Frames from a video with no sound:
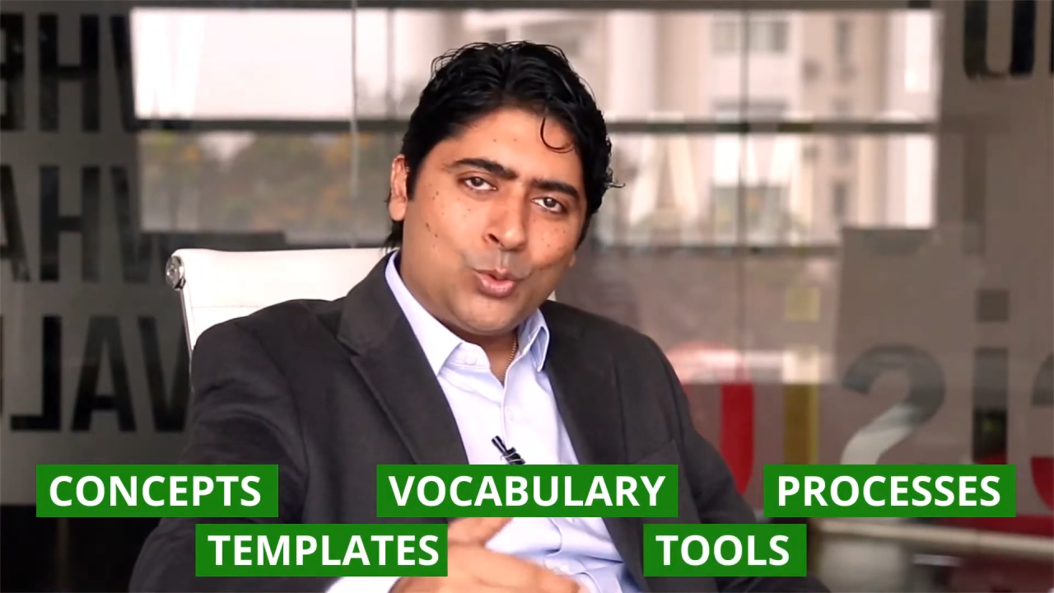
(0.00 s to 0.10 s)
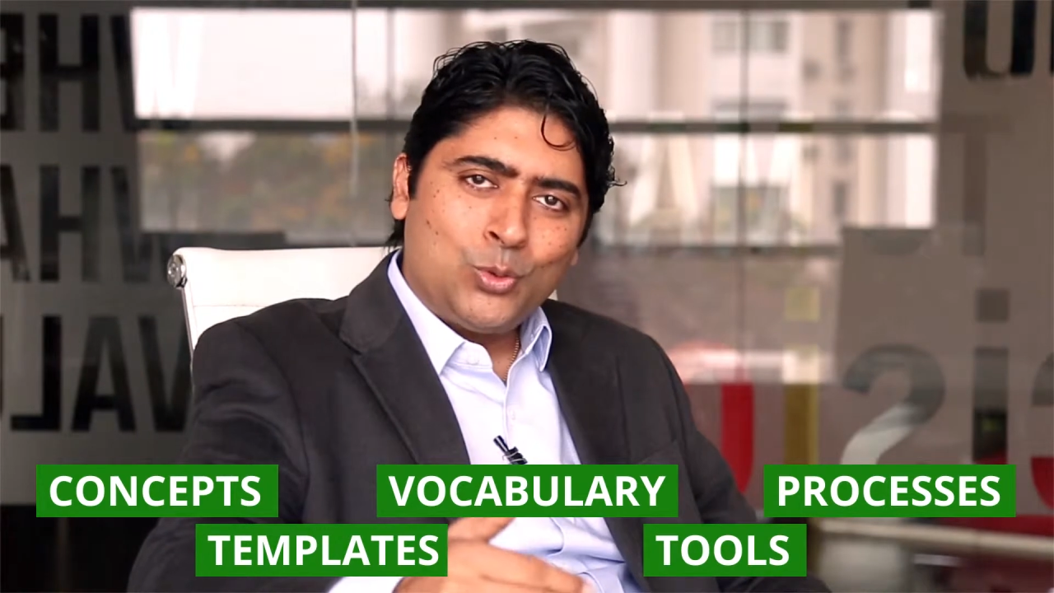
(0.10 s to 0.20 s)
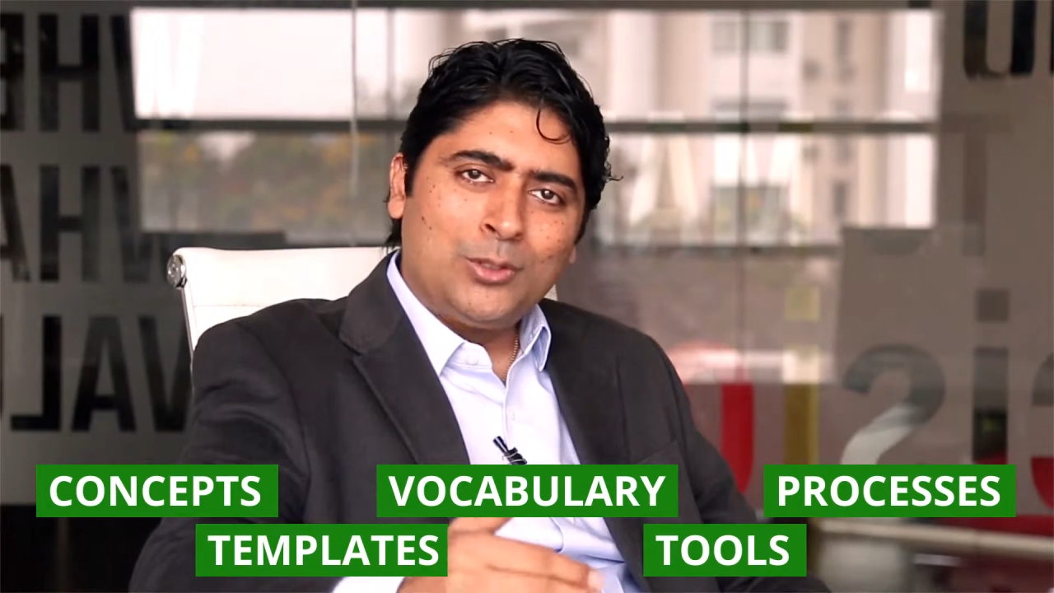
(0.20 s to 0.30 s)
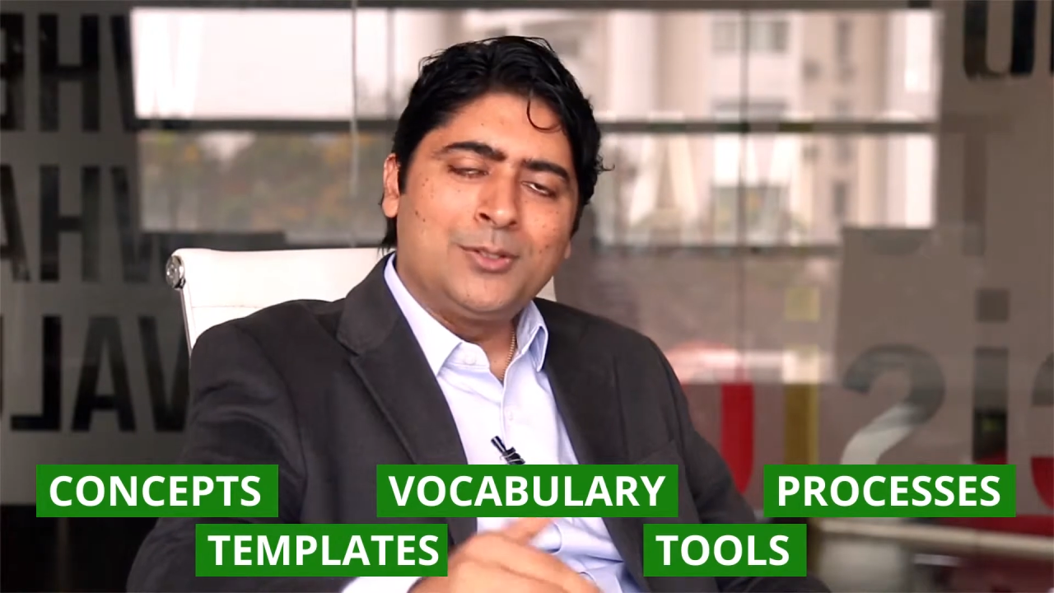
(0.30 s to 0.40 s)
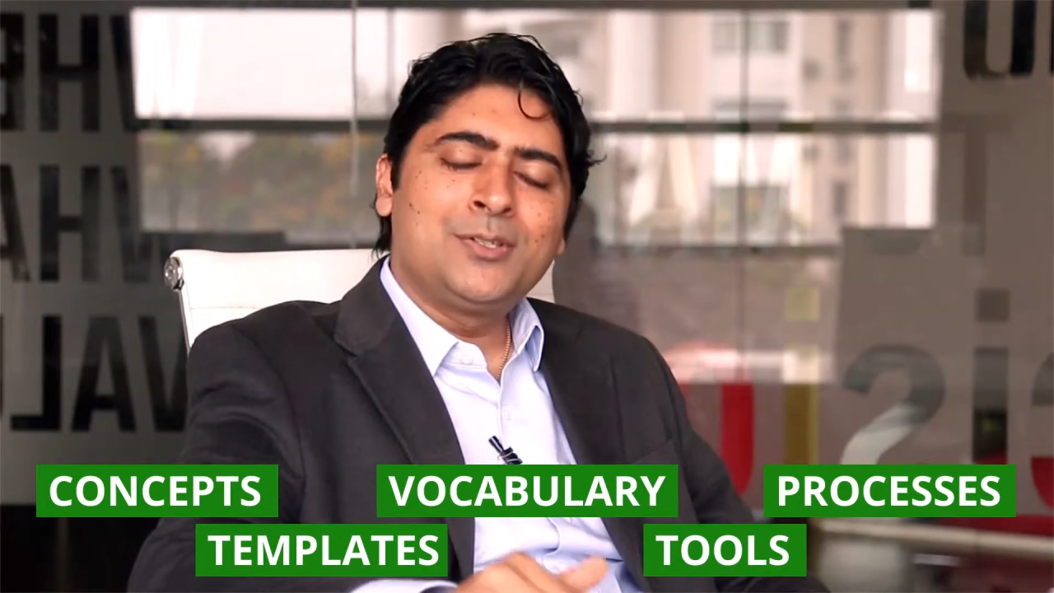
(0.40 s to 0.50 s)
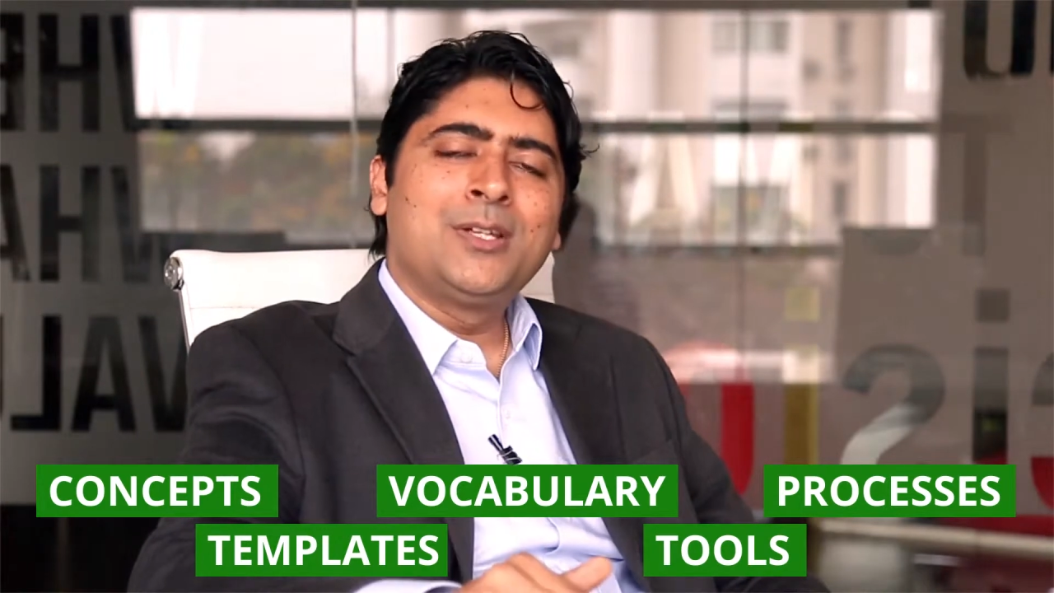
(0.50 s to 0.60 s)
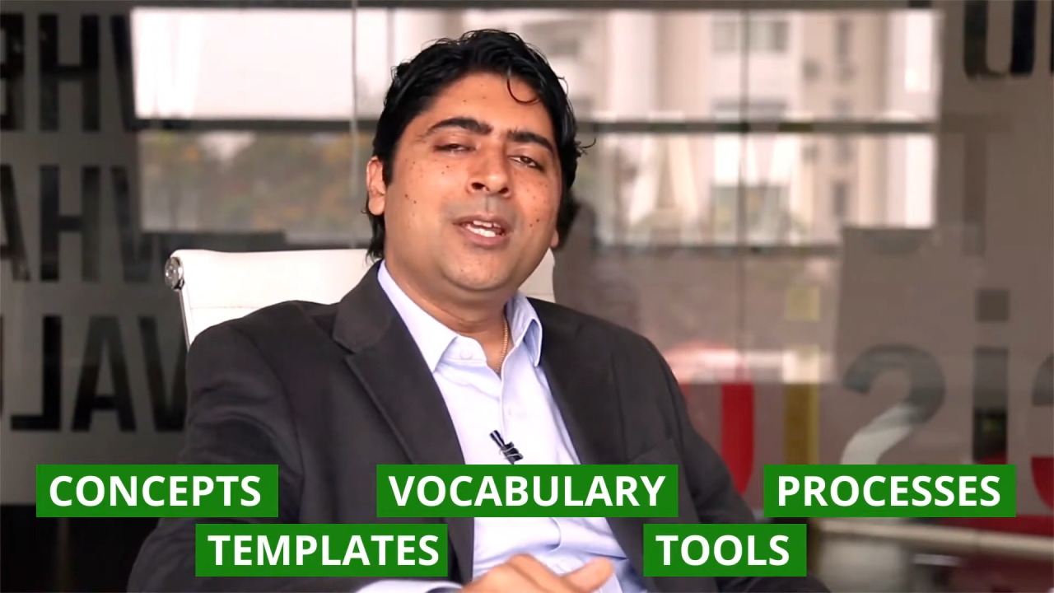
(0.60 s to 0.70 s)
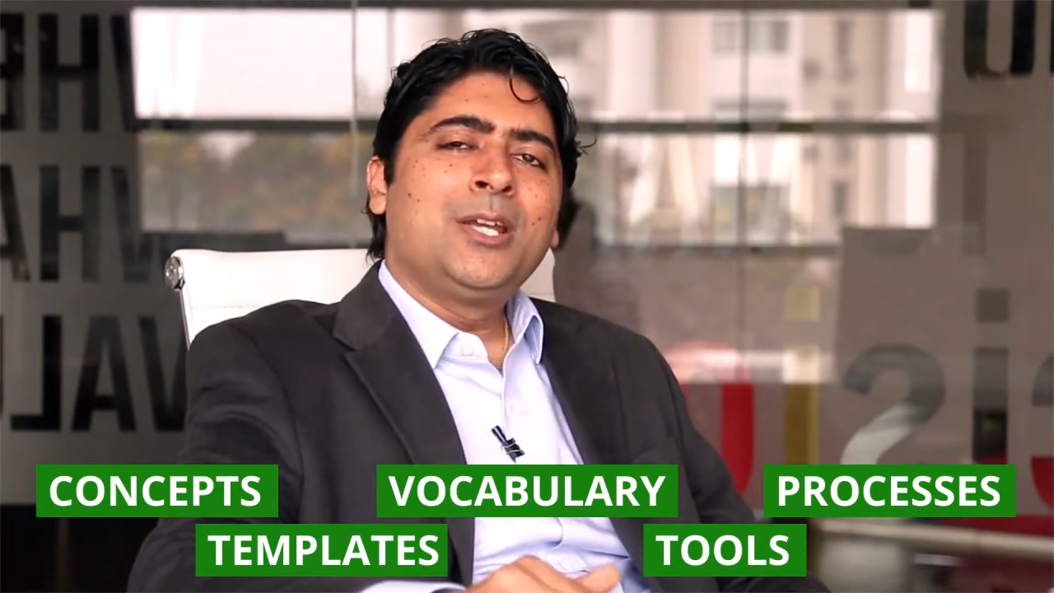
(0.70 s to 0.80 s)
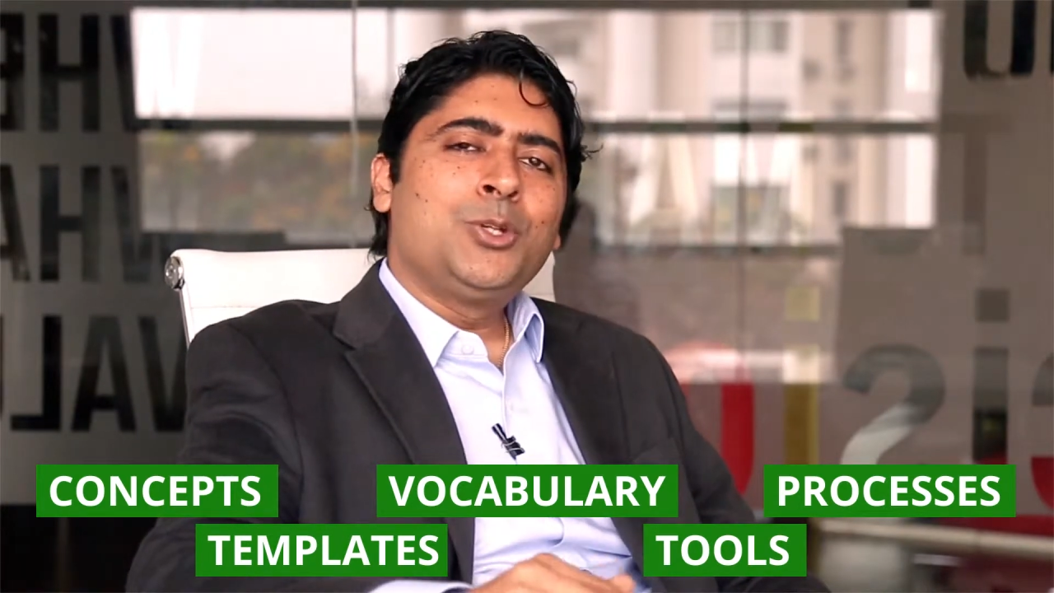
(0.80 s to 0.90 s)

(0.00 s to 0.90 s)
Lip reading: tools